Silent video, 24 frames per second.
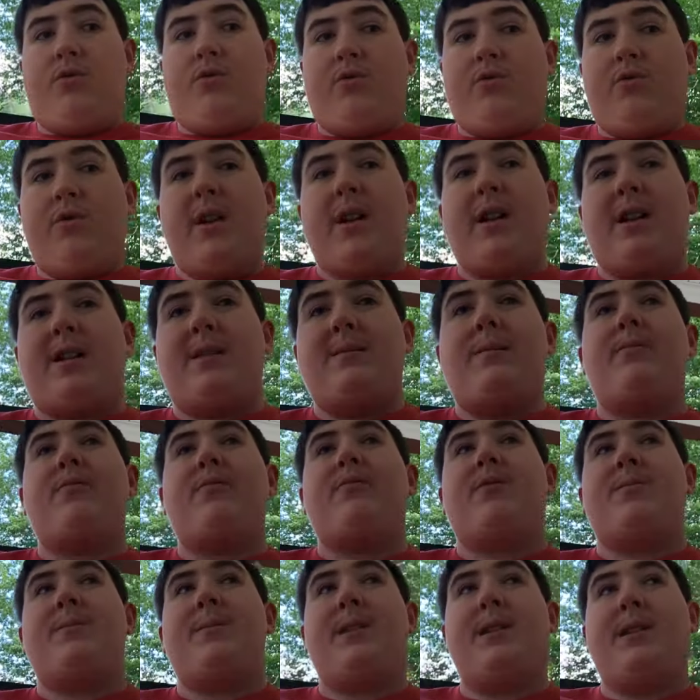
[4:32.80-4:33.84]
try to come
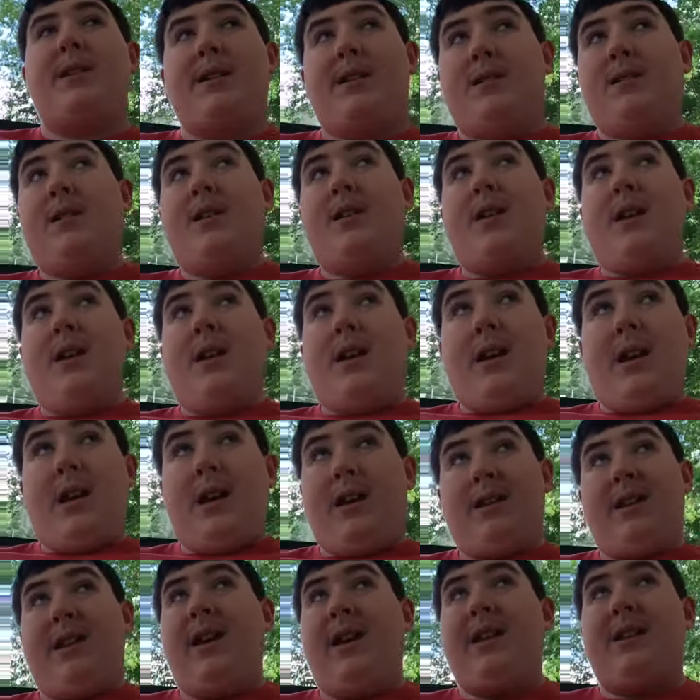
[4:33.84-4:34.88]
up to me
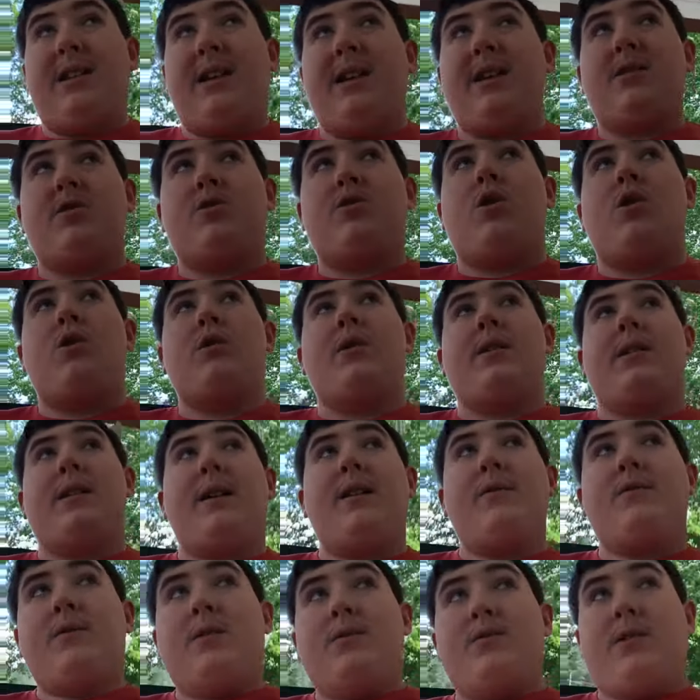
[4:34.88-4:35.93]
and call it
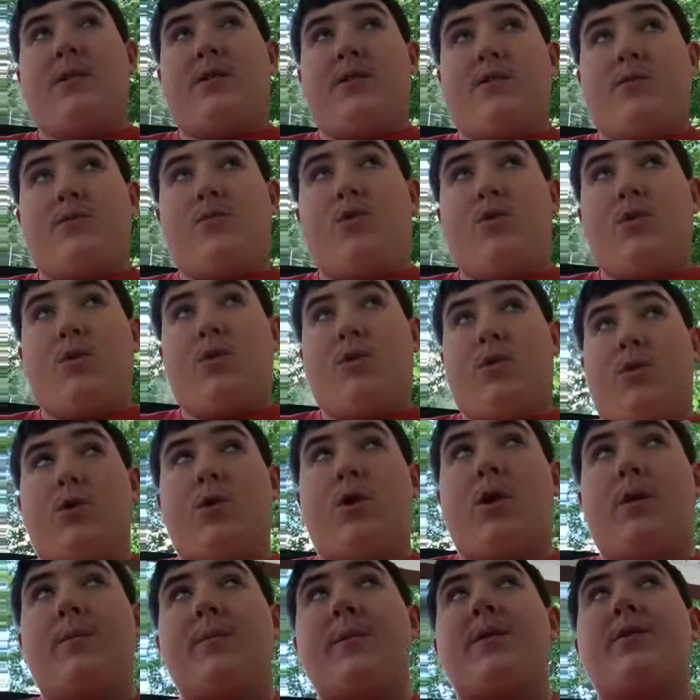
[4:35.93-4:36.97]
evening when it's morning, or
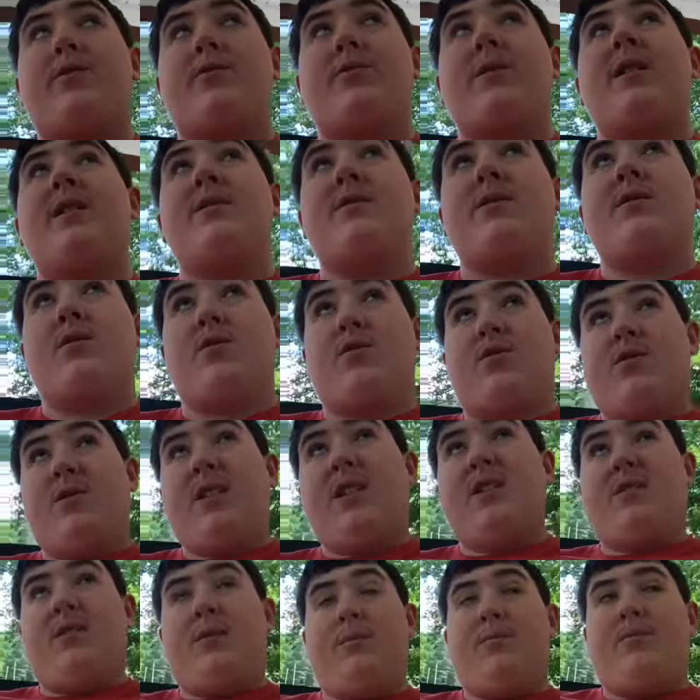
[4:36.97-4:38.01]
call me crazy, or
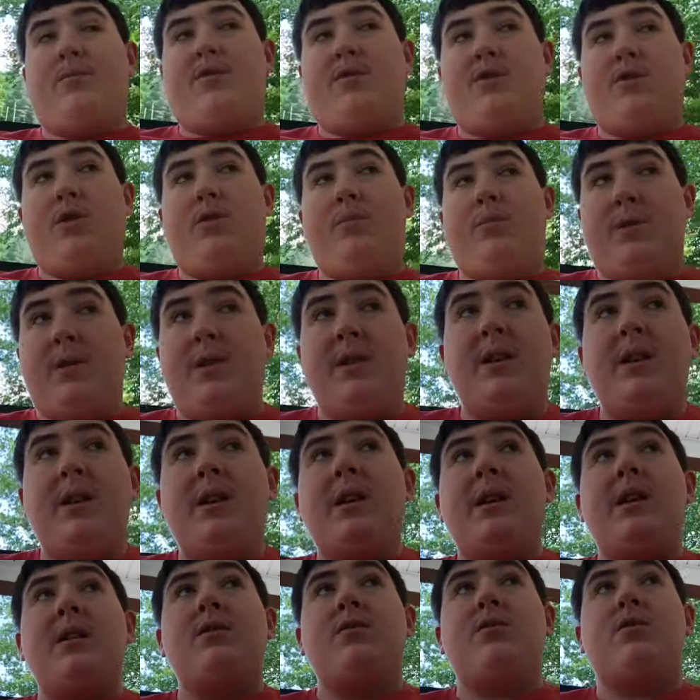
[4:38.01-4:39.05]
say something stupid
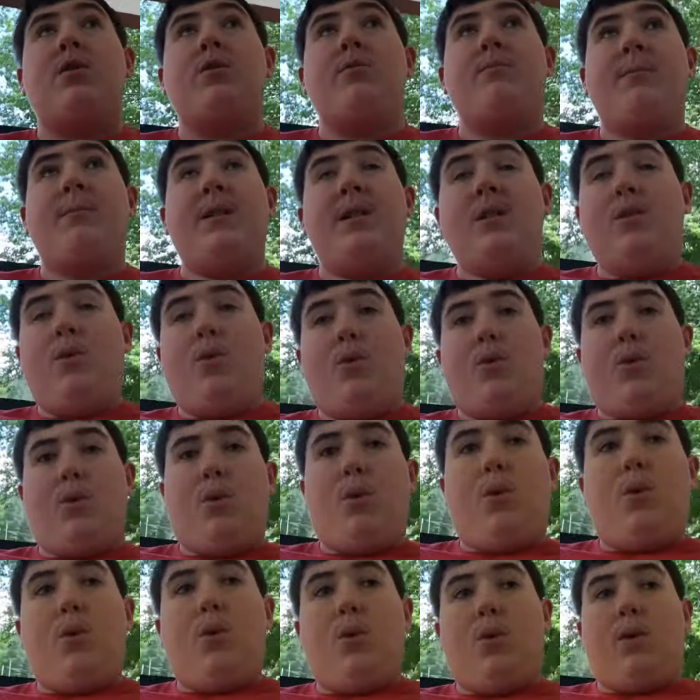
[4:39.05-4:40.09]
to me
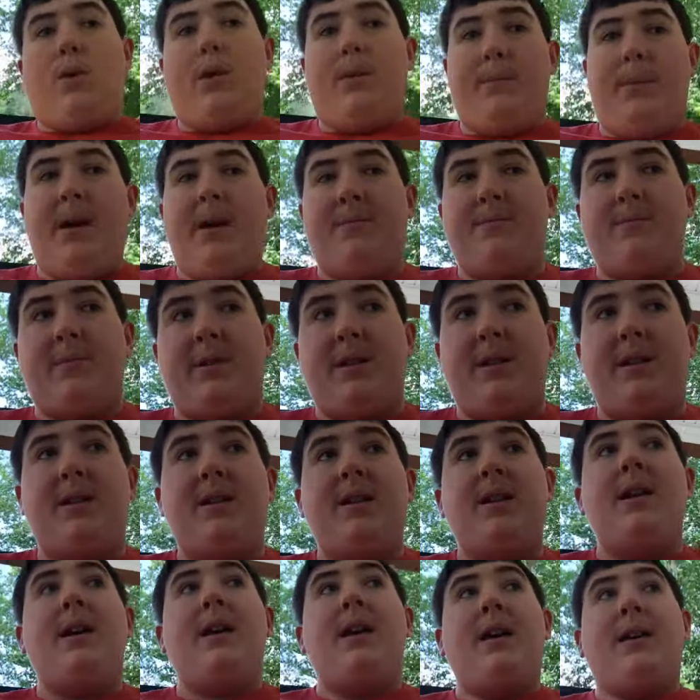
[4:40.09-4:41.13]
or about me
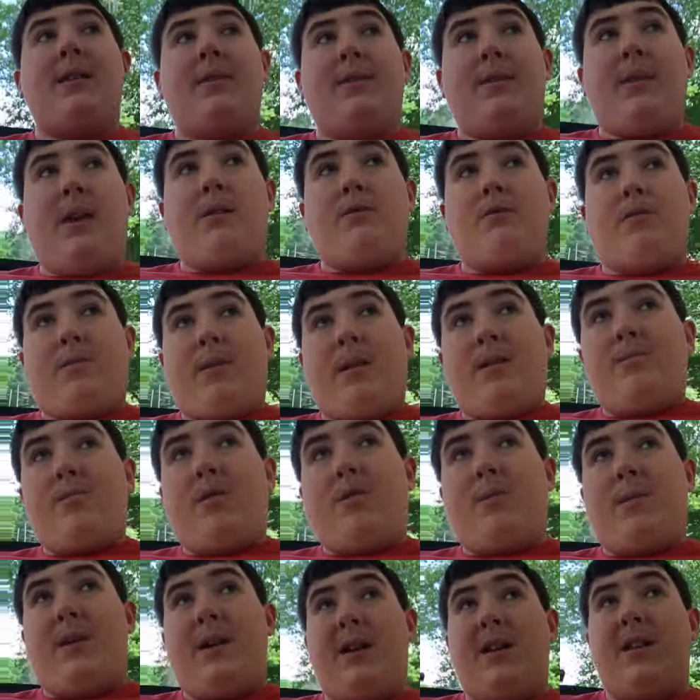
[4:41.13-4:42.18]
that would make
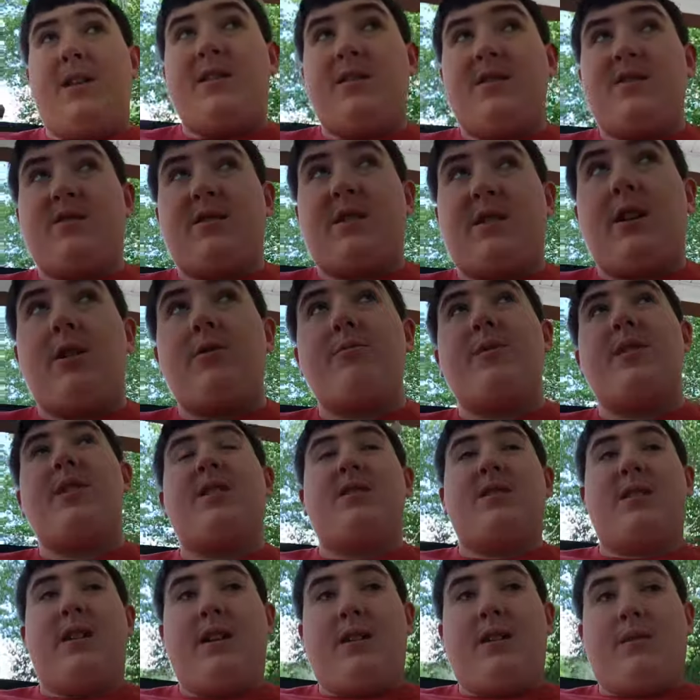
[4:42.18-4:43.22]
me mad, scare me,
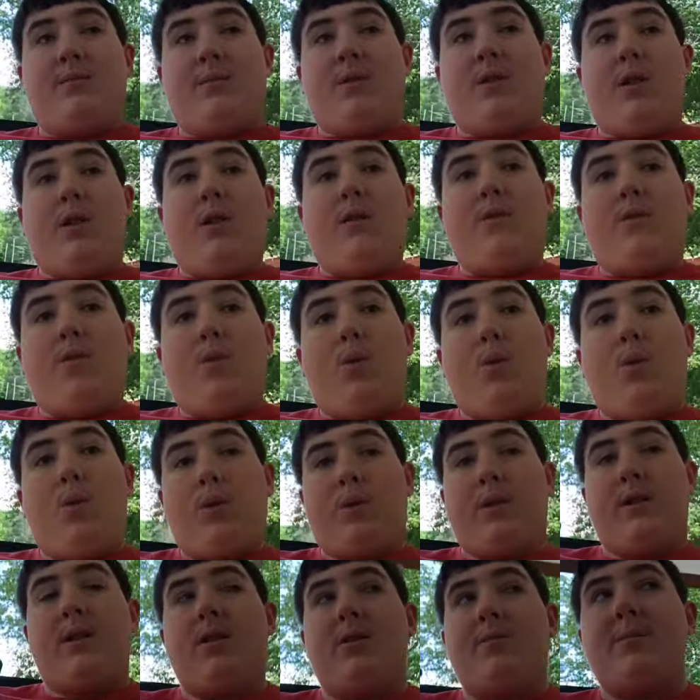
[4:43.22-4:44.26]
tick me off,
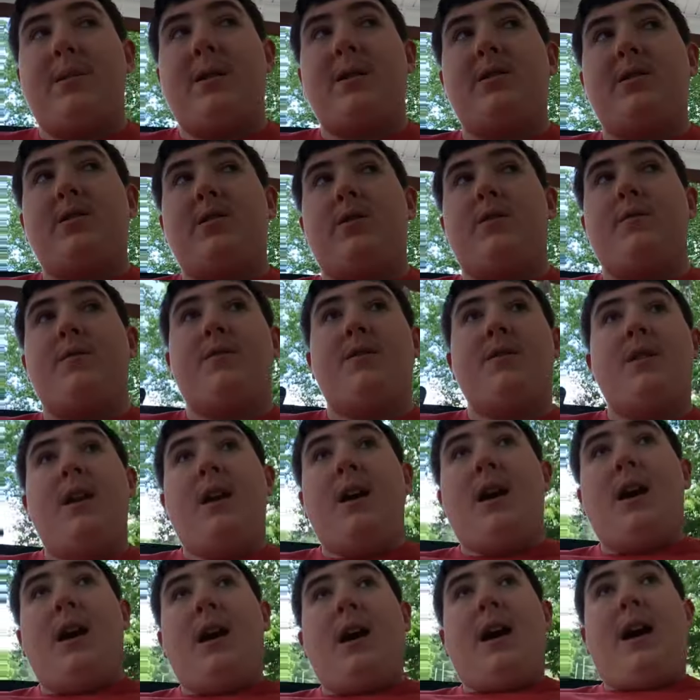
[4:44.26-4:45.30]
or get on my nerves.
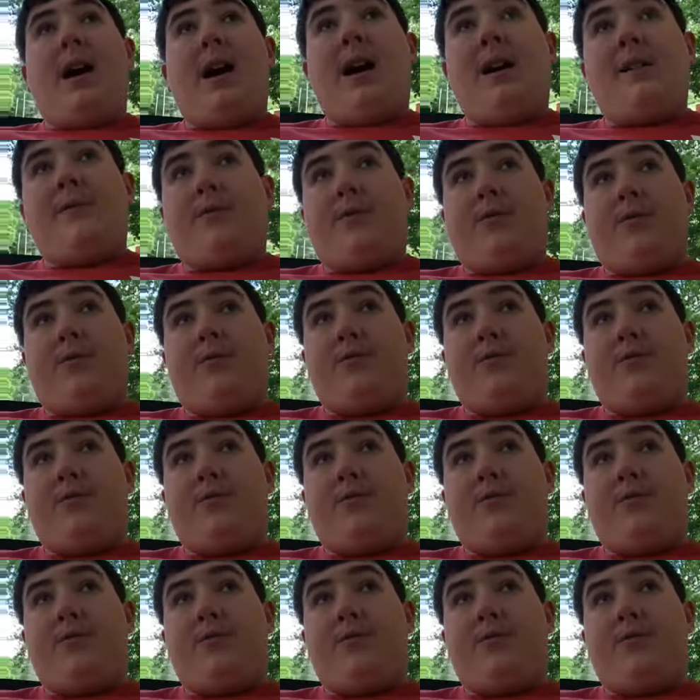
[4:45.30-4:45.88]
I have